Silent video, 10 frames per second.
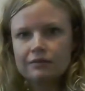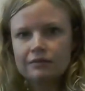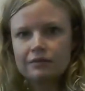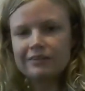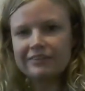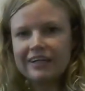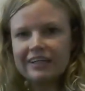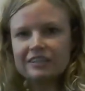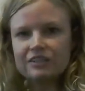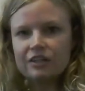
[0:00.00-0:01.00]
All
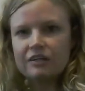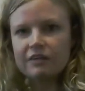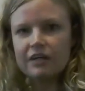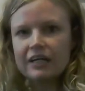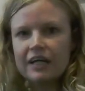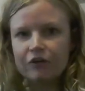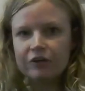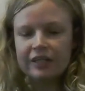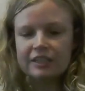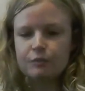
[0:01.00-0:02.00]
right, so I've got
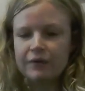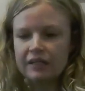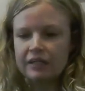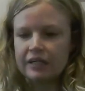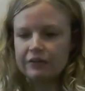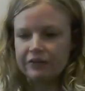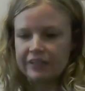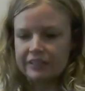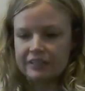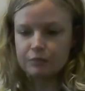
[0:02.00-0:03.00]
aggregate demand,
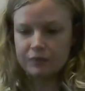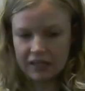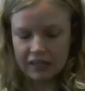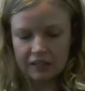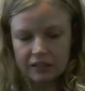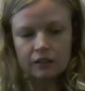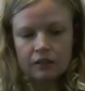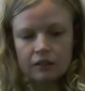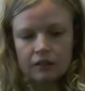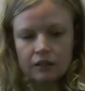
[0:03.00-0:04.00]
aggregate supply,
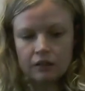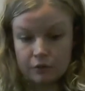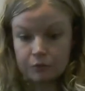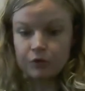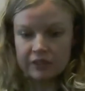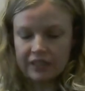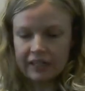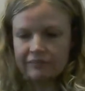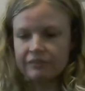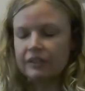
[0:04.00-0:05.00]
or I'm going to
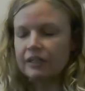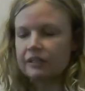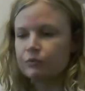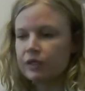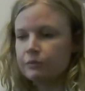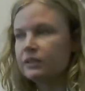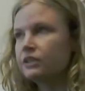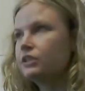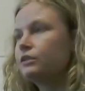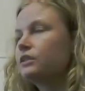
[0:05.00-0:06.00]
have it. And what I'm going
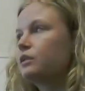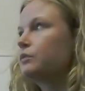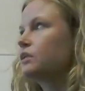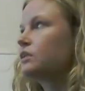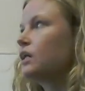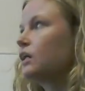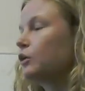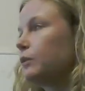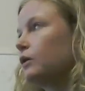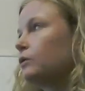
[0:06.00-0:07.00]
to do is I'm going to talk
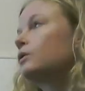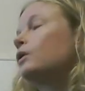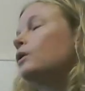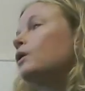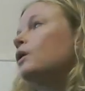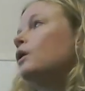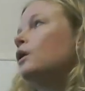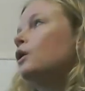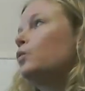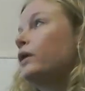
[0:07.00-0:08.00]
about
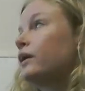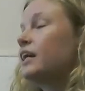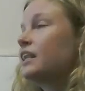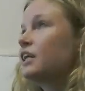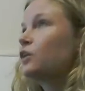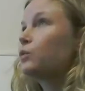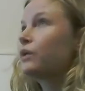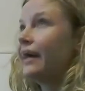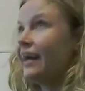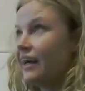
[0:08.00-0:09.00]
where I think we're
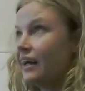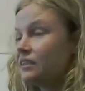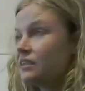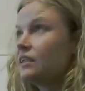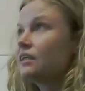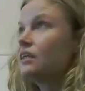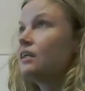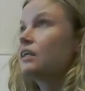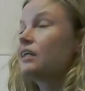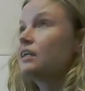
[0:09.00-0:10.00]
at.
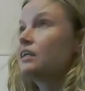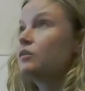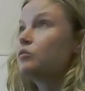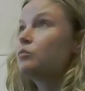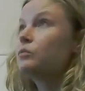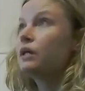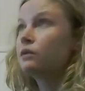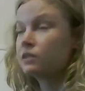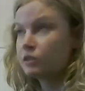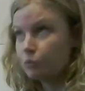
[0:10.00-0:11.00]
Now,
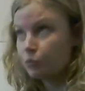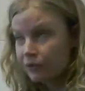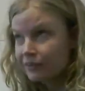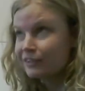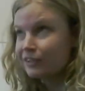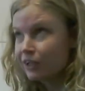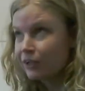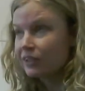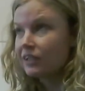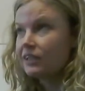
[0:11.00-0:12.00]
it's important to
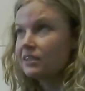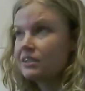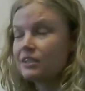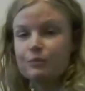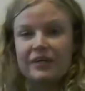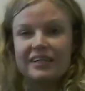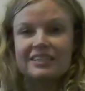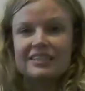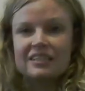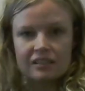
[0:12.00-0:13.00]
note that this is May
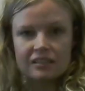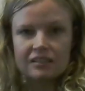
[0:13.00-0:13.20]
6th.